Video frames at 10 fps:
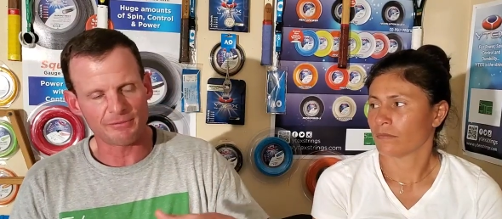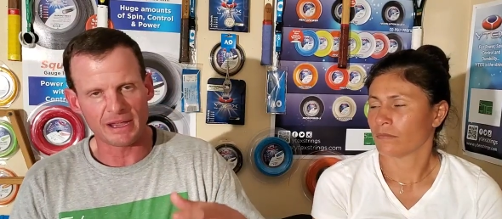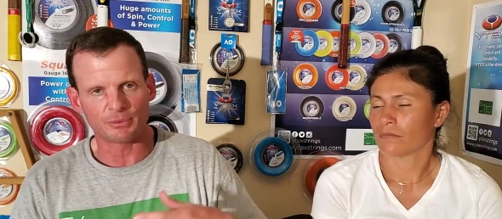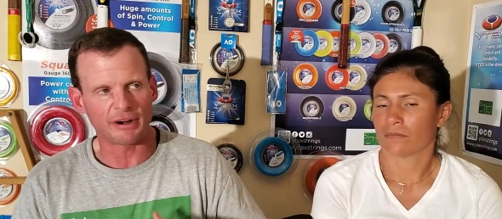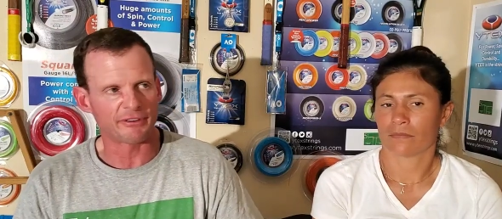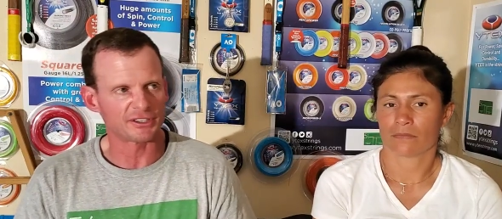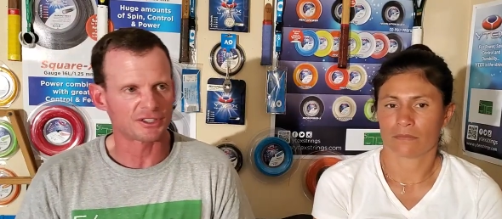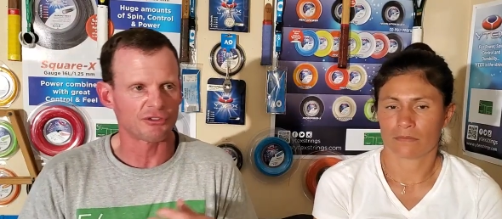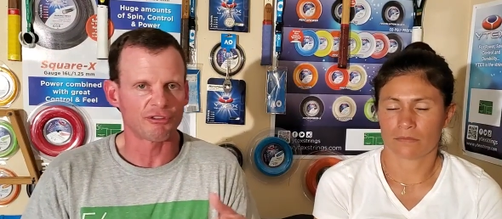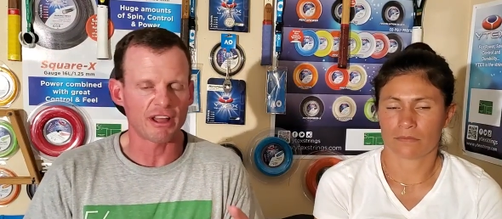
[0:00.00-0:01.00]
Speaker 1: we've made
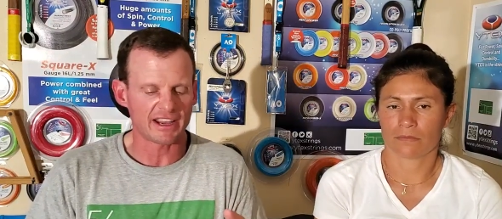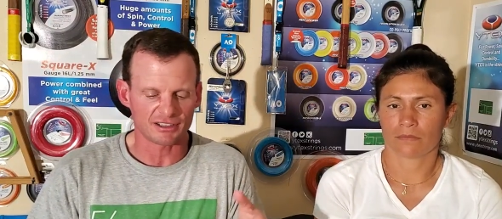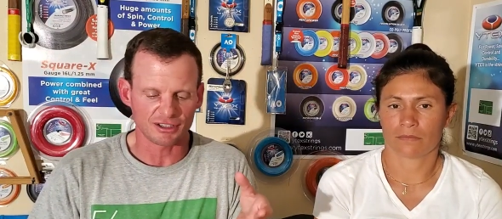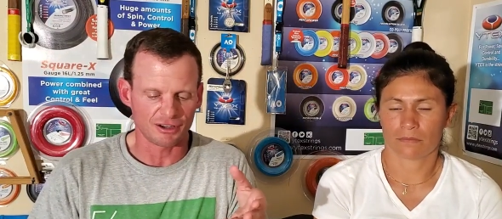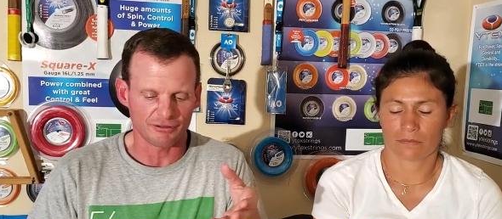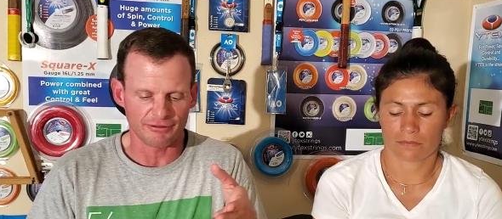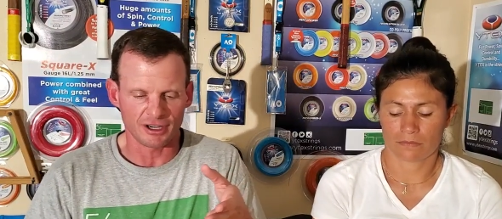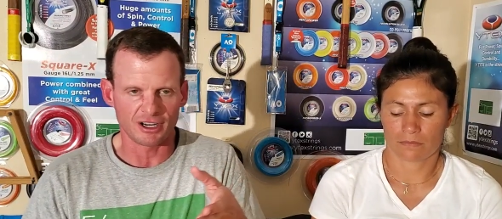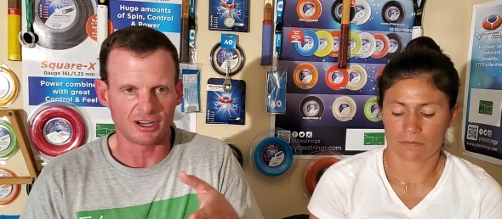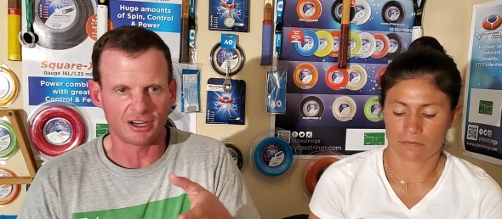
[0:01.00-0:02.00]
reference to the likes
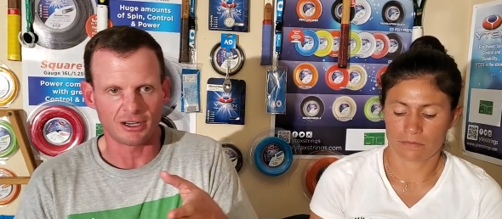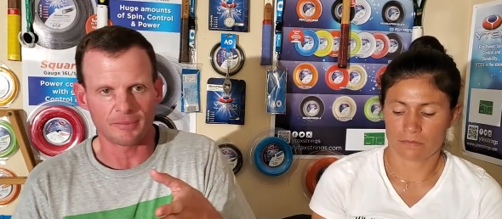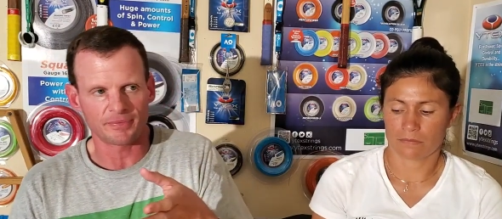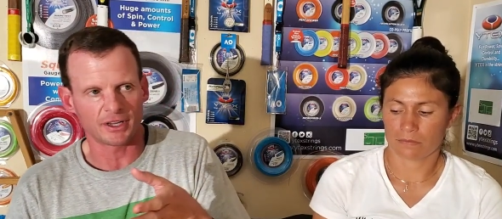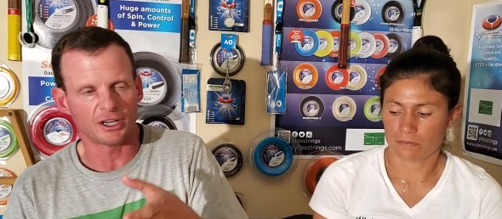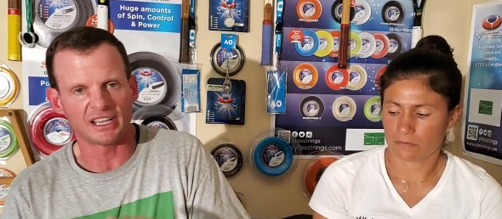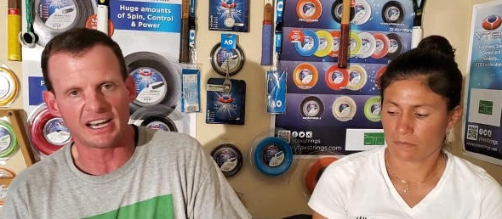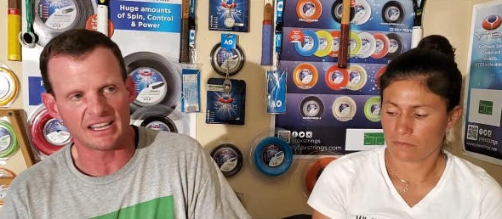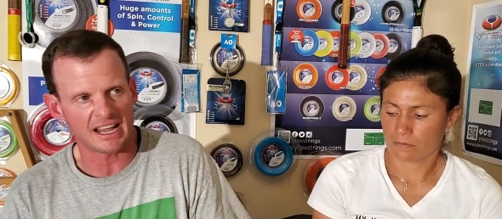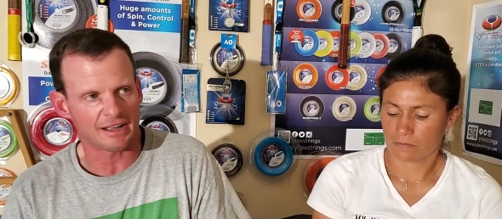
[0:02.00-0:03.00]
of uh,
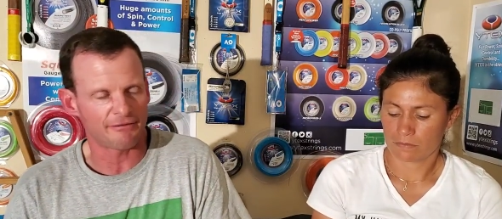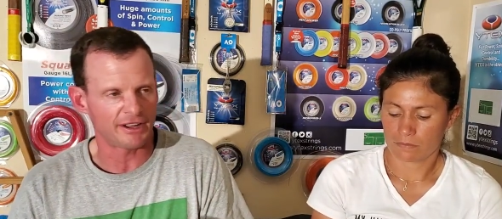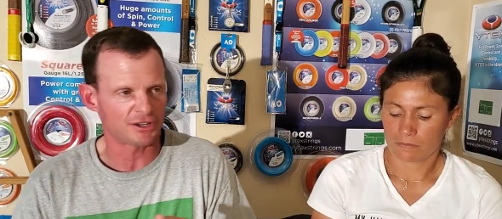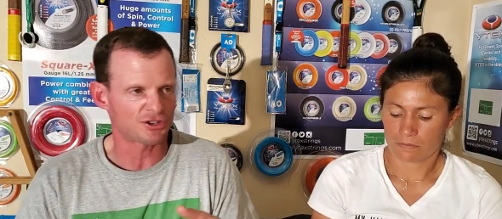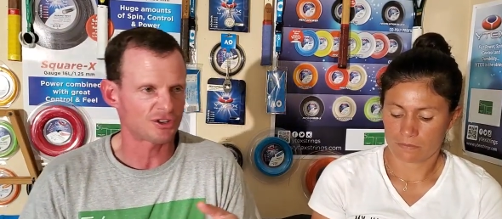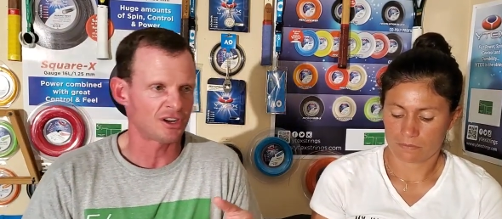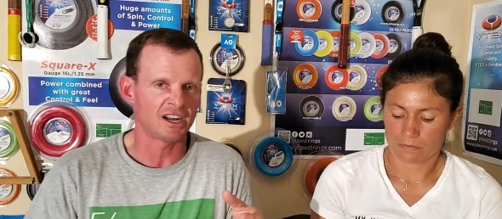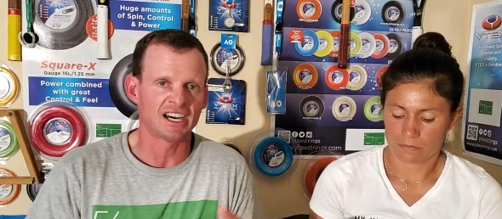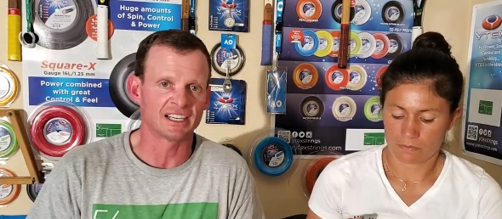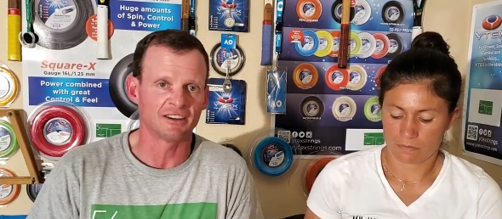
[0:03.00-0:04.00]
Helena Jankovic,
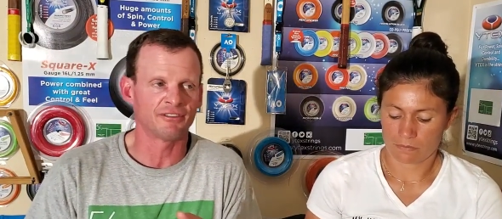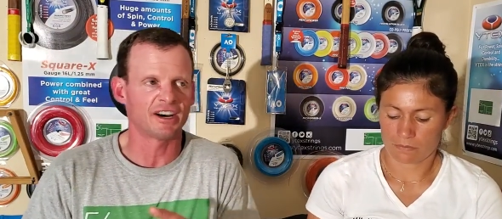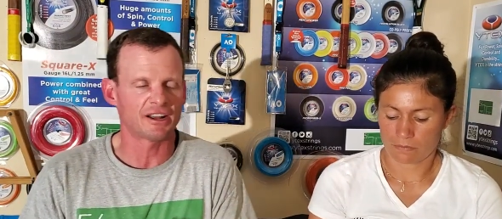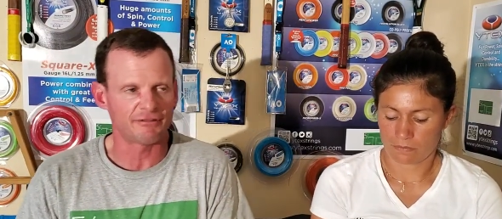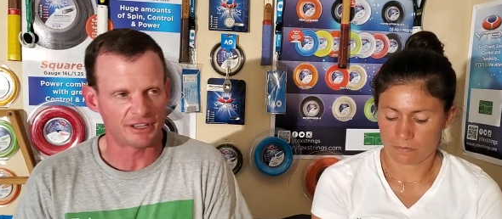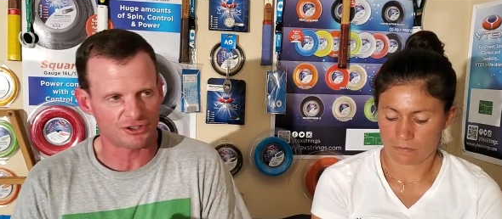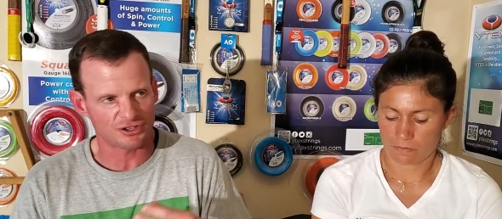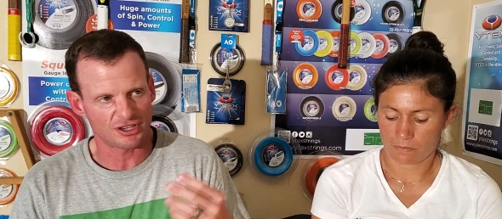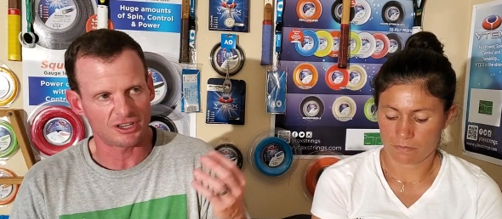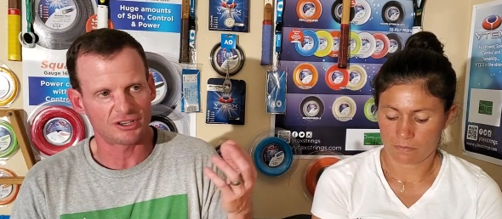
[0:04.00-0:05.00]
uh, Anna
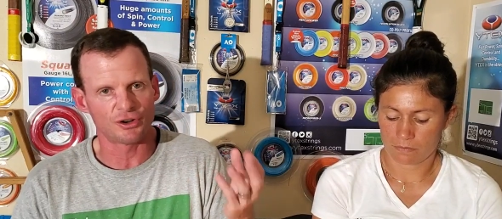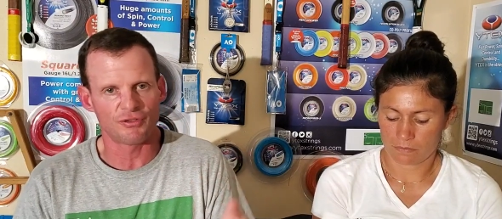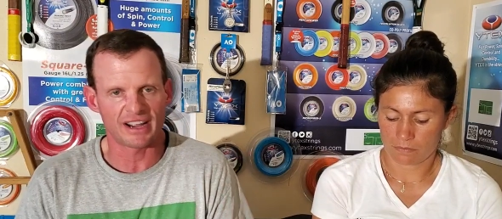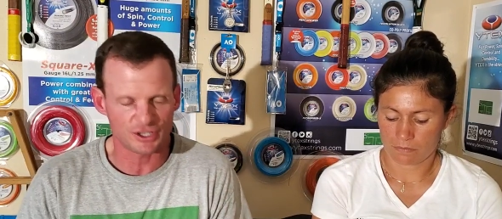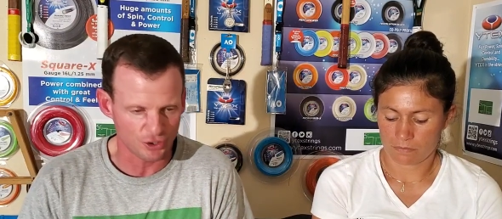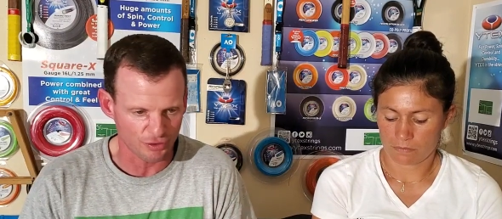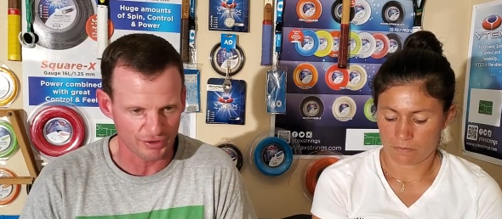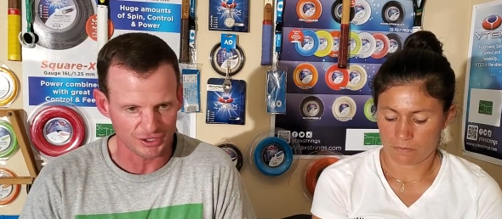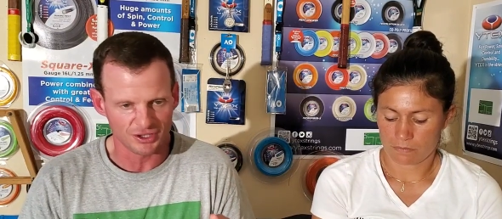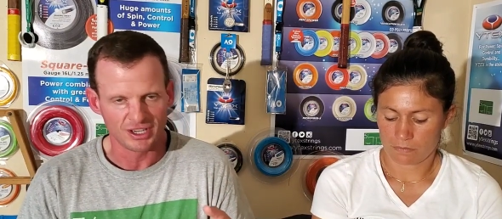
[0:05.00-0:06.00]
Ivanovic, uh, Novak
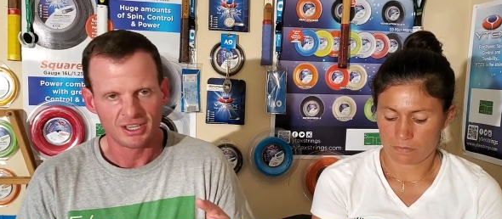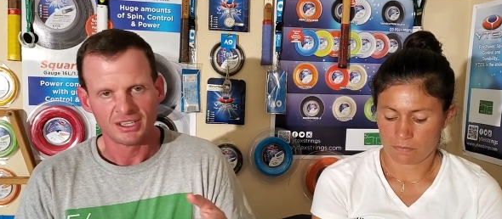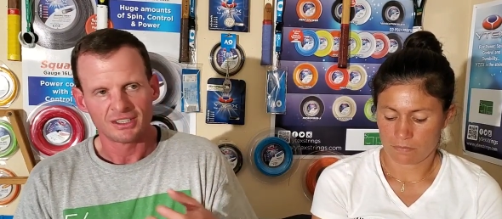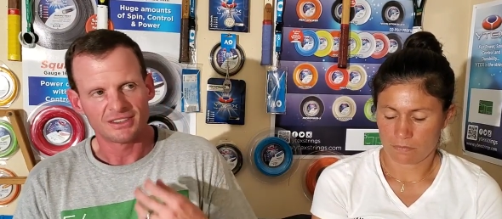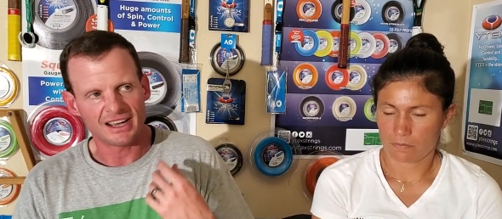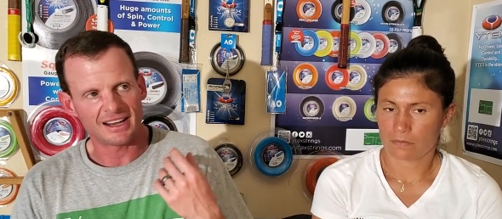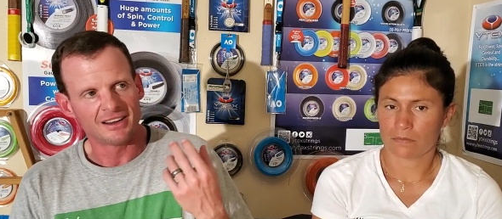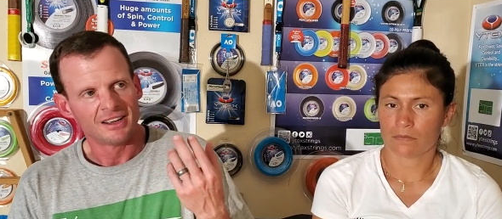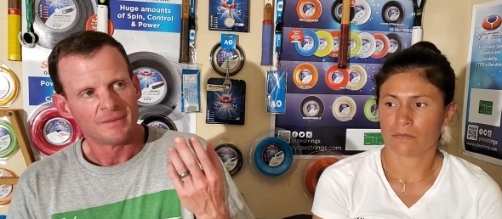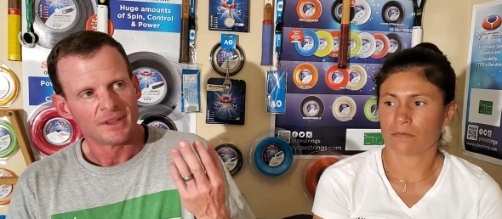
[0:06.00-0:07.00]
Djokovic,
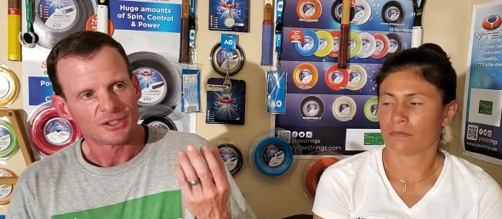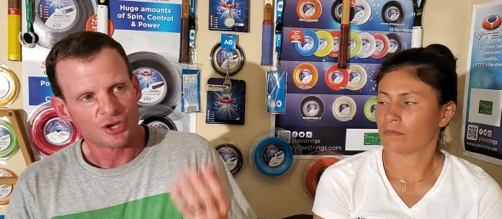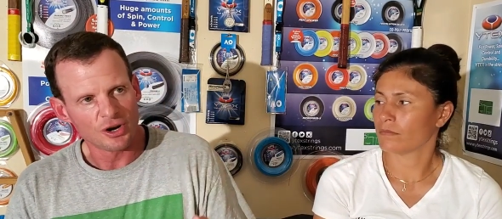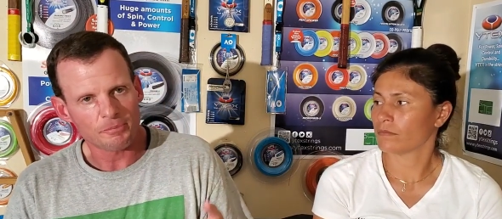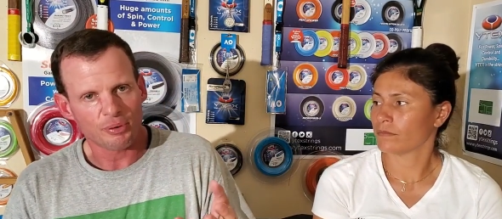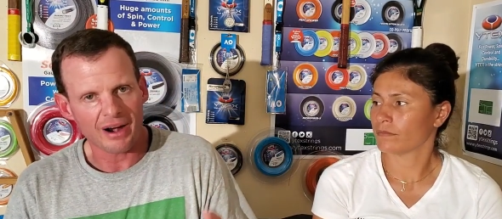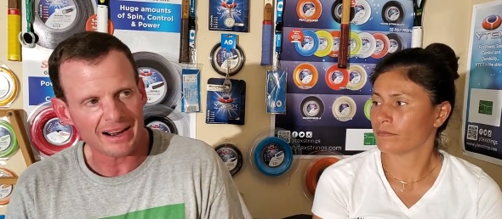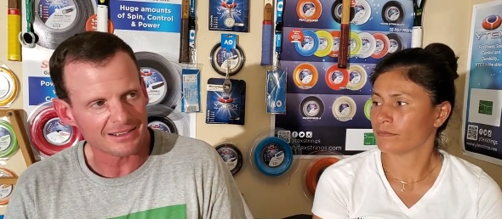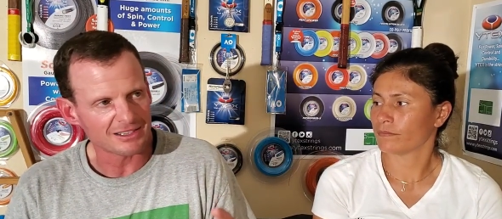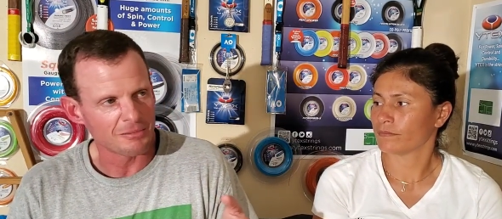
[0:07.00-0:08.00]
that took
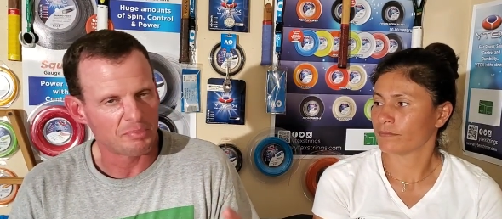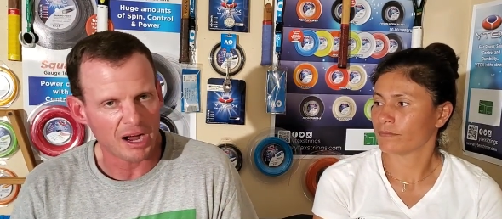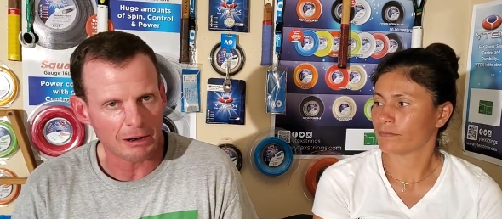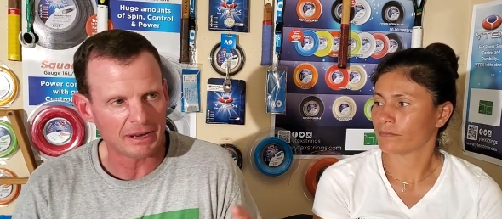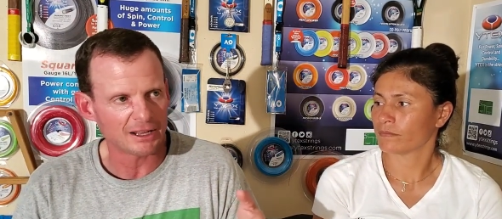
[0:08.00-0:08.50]
practice in bombed